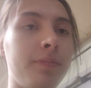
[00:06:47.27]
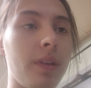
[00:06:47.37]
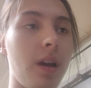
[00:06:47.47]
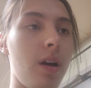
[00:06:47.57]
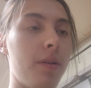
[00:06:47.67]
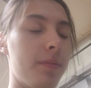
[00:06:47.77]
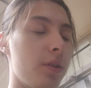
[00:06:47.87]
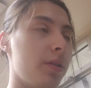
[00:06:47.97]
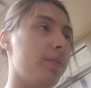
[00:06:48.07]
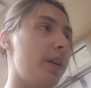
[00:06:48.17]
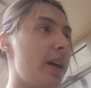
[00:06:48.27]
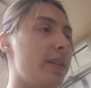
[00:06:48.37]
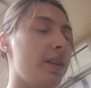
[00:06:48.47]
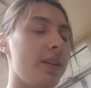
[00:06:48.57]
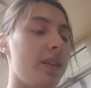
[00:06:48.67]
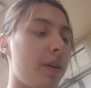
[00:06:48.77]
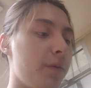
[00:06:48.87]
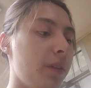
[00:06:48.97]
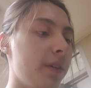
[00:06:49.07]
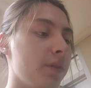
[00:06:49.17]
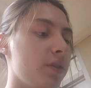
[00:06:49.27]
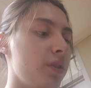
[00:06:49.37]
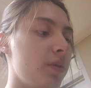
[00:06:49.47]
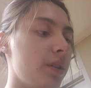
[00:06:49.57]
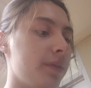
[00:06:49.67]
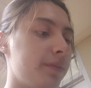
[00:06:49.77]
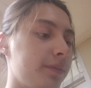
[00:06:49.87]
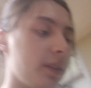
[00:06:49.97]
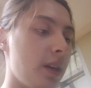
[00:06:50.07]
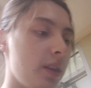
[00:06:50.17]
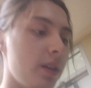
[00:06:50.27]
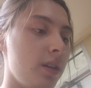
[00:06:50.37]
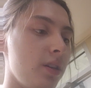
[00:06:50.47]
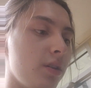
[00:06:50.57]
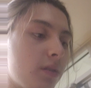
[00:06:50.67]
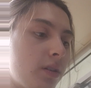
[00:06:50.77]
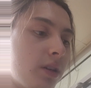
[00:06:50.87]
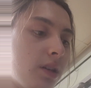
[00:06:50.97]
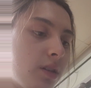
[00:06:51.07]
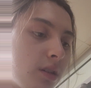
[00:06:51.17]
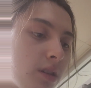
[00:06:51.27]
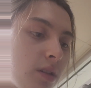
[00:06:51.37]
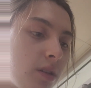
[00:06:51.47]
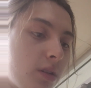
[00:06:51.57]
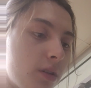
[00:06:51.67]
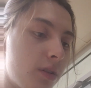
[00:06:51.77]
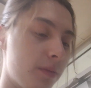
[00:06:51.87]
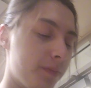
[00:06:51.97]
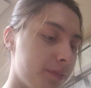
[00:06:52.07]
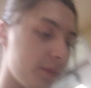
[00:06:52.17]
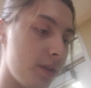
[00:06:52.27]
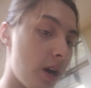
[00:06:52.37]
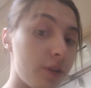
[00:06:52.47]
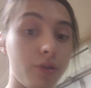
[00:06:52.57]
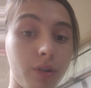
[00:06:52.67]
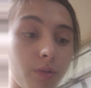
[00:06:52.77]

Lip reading: or it has a nice like flavor to it. And then here is the non-sugar